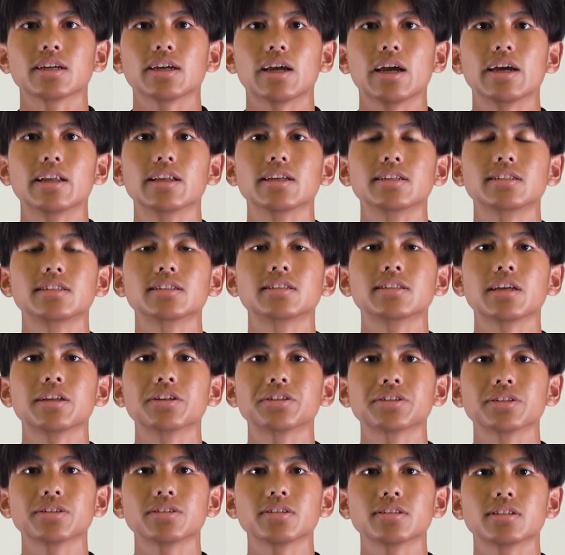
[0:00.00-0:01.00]
and it's
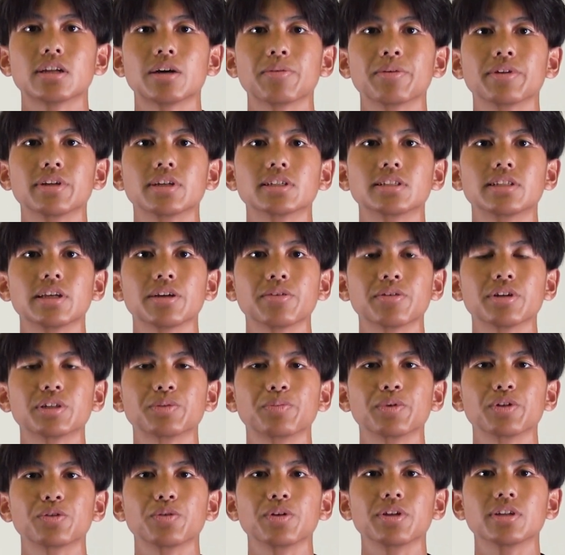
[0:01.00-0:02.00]
essential that we distinguish
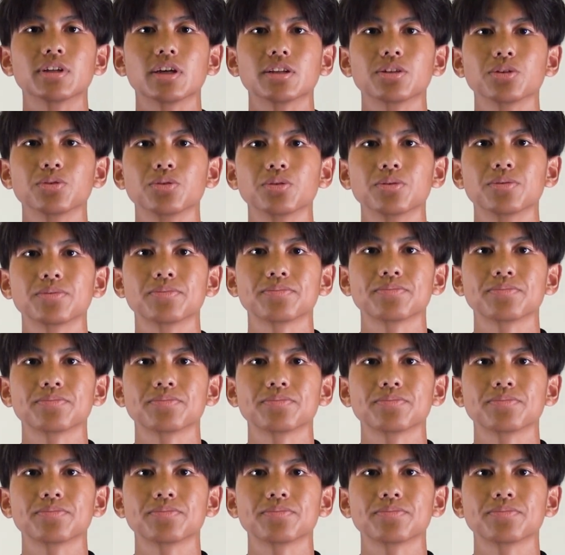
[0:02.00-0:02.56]
between the two.